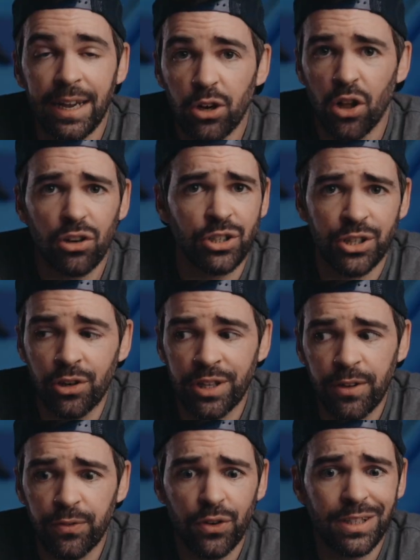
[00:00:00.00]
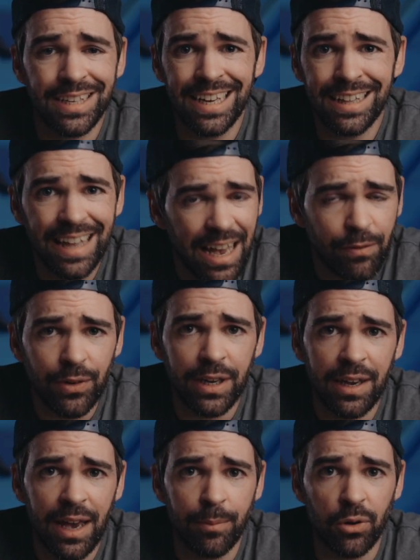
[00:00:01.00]
And colors are different in every
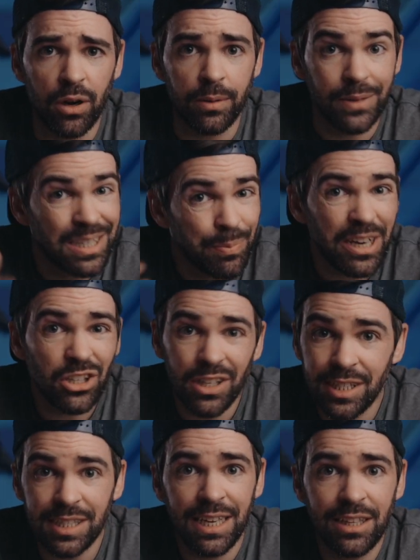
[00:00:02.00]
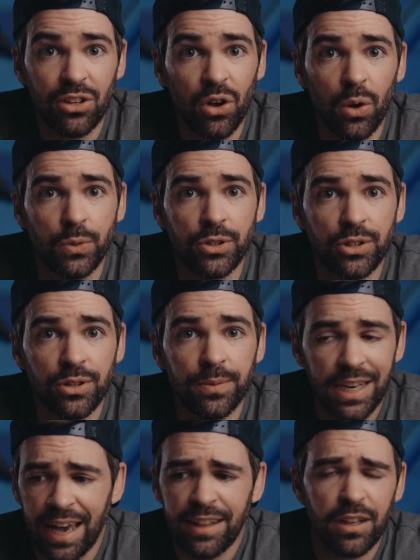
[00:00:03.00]
camera, especially skin tones.
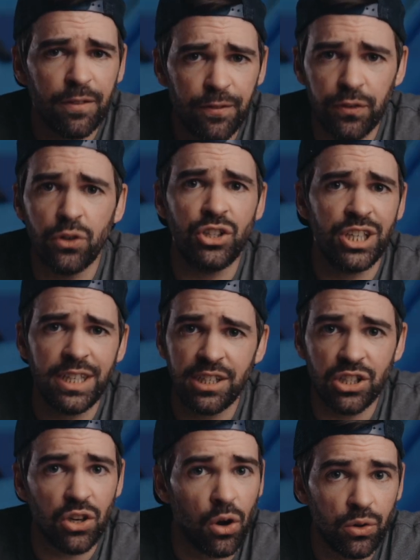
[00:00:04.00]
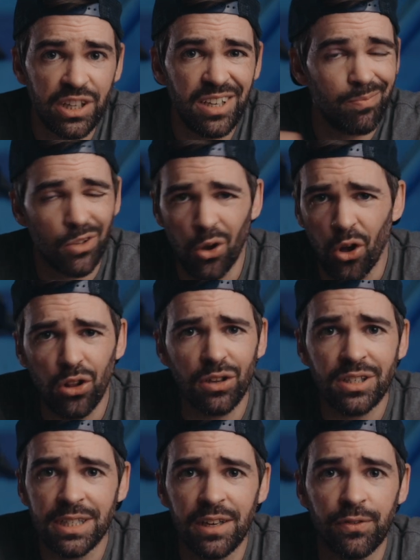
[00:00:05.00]
Canon, Fuji, Sony, all
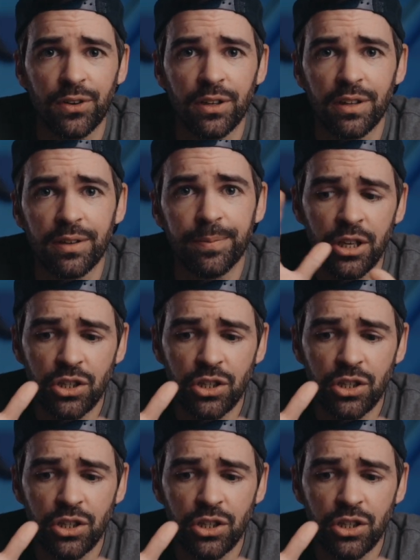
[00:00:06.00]
looks different.